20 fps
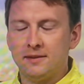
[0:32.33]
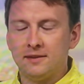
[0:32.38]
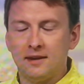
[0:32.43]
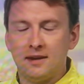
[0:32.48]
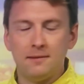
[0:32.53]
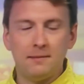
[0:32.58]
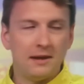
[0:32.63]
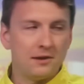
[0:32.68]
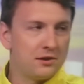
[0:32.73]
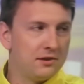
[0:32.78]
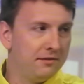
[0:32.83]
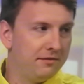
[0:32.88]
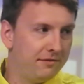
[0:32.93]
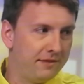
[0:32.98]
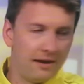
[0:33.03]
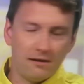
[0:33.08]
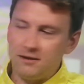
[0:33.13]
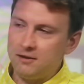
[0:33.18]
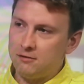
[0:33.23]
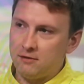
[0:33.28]
I'm actually
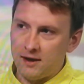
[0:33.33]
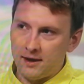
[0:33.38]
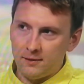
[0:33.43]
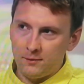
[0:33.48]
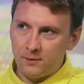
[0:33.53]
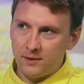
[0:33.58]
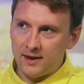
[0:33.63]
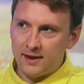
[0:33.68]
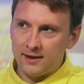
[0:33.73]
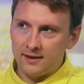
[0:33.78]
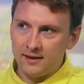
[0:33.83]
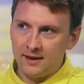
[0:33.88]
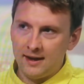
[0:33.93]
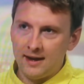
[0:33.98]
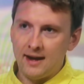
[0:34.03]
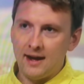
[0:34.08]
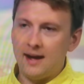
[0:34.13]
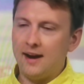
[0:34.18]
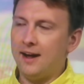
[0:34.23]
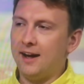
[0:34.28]
very right-wing,
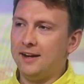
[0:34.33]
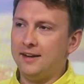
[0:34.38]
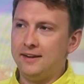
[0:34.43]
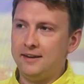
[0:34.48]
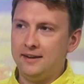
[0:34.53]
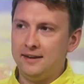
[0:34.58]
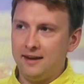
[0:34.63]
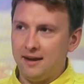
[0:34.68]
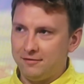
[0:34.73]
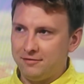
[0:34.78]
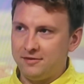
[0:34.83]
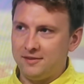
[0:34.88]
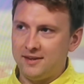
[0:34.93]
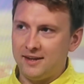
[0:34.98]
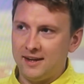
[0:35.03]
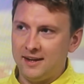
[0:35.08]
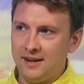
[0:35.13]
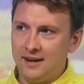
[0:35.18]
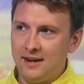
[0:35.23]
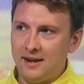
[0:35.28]
and I loved it.